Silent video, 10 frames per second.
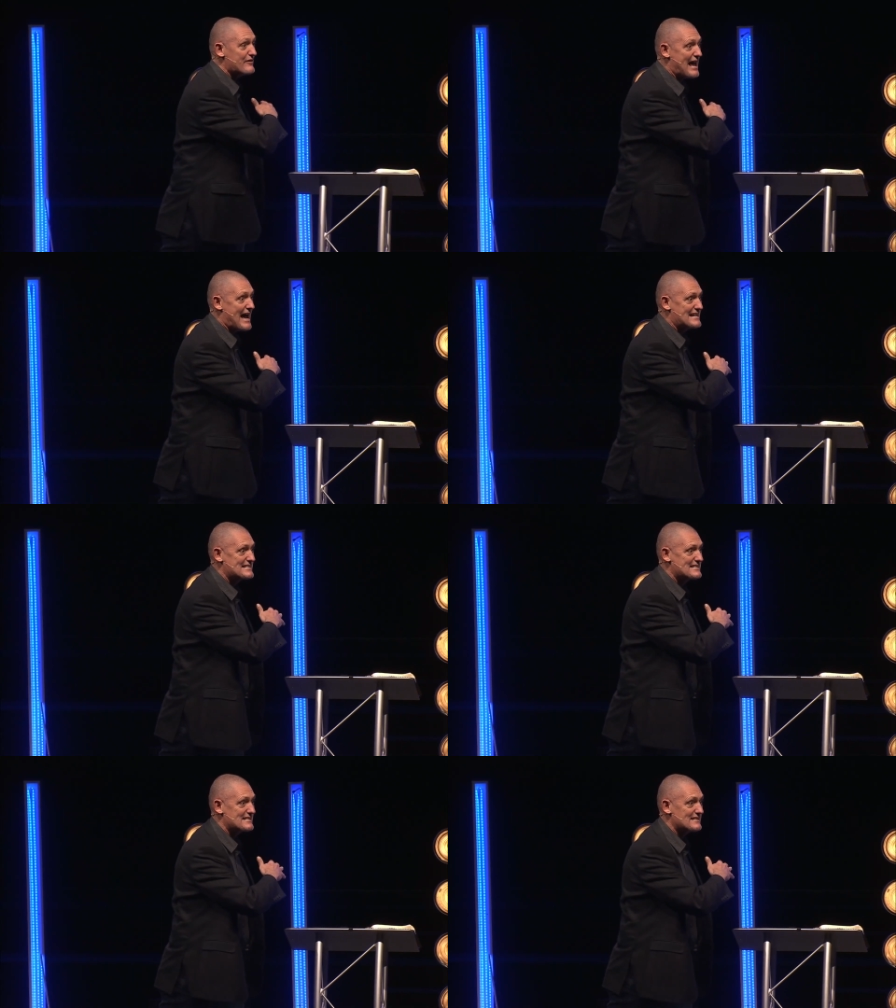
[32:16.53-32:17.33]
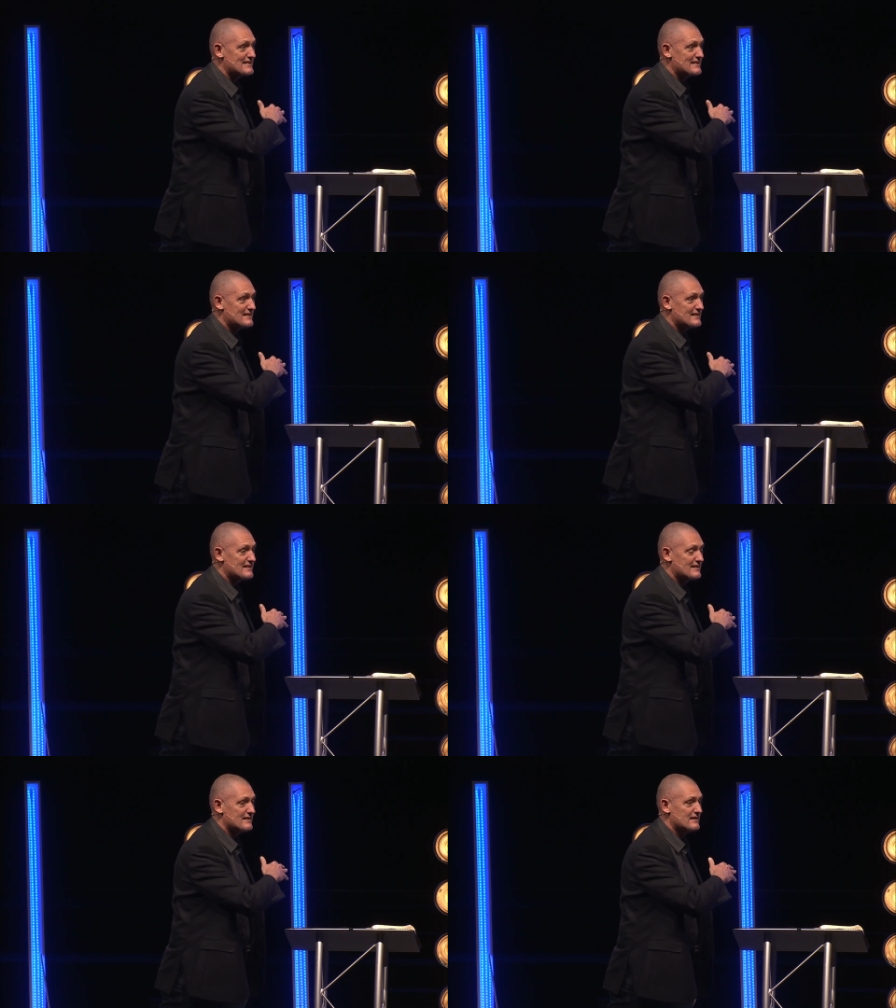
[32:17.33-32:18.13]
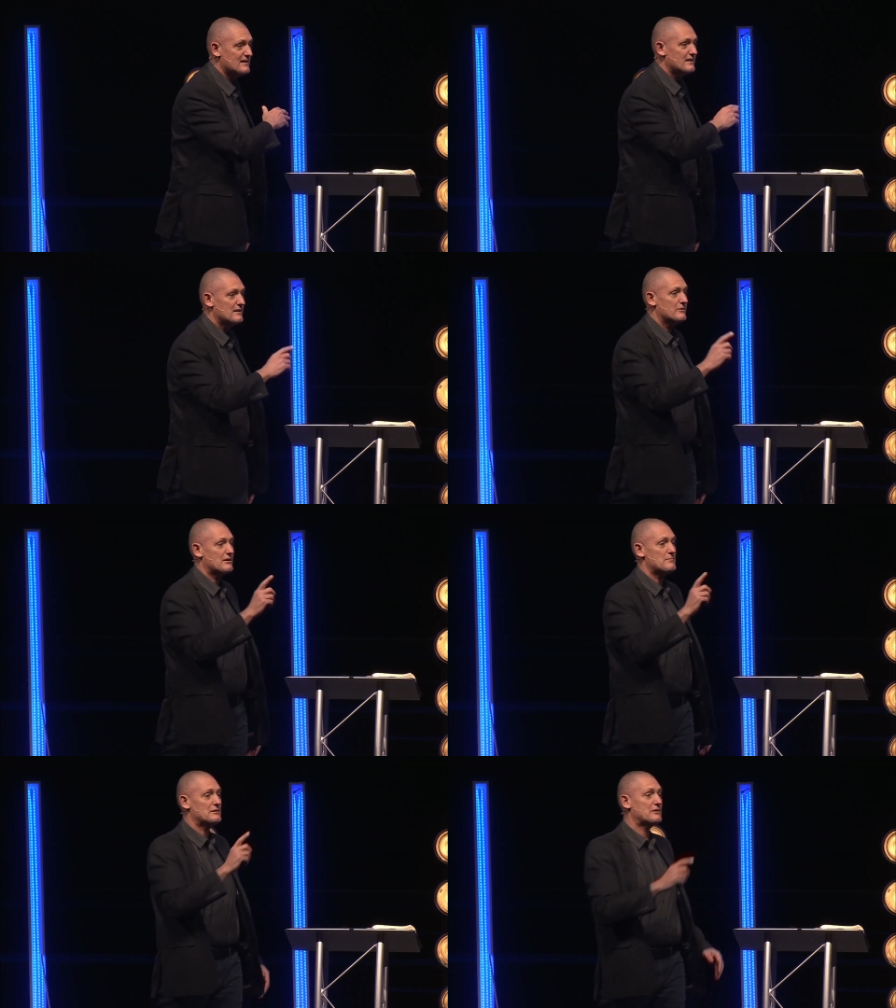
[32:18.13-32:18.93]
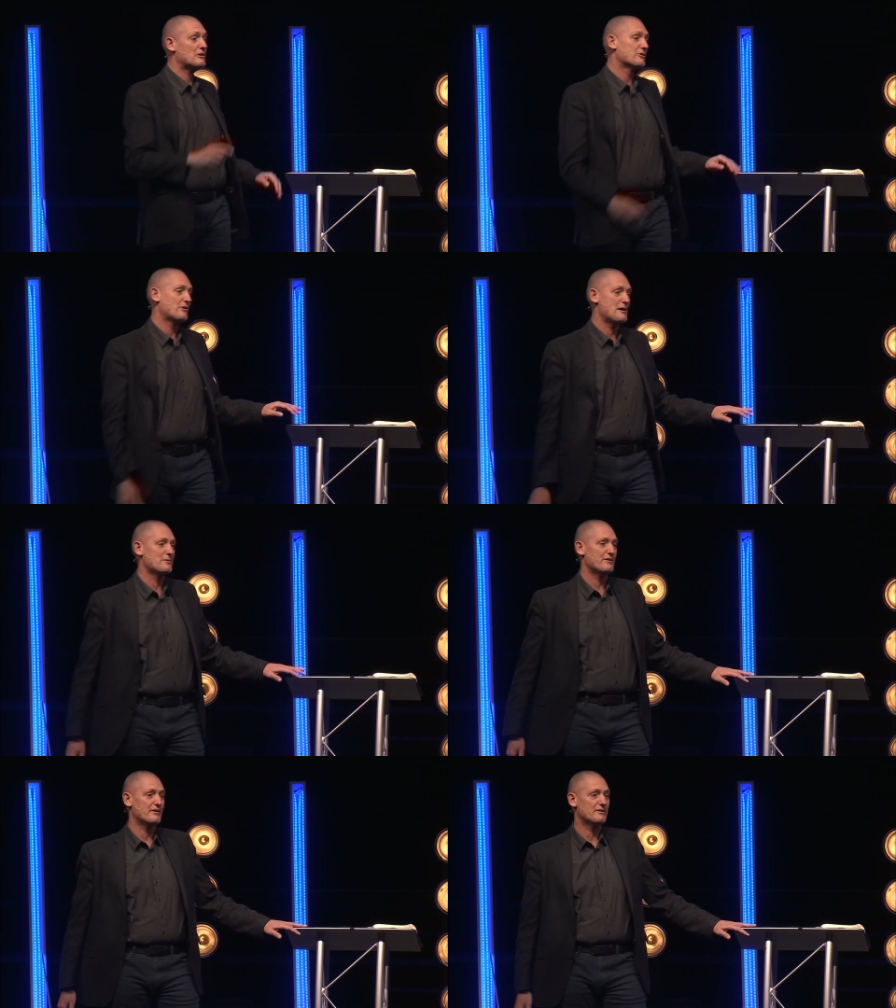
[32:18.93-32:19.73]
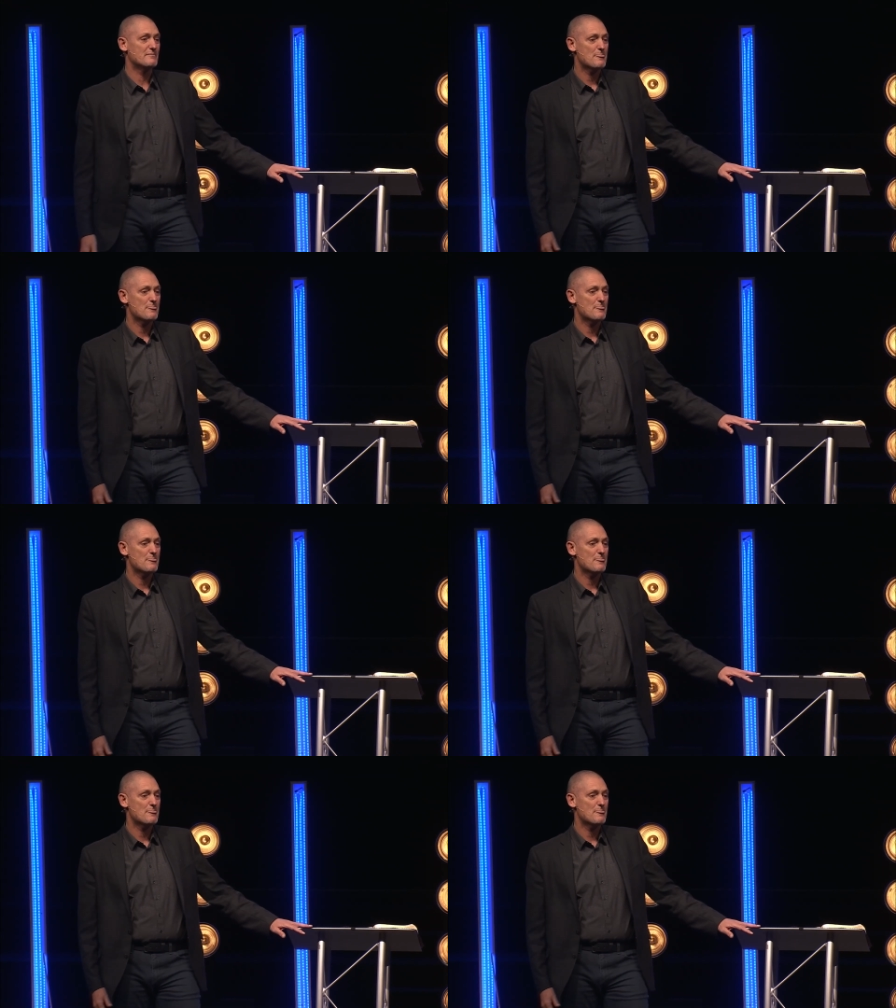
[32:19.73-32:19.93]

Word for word: of that, come a little old grandmother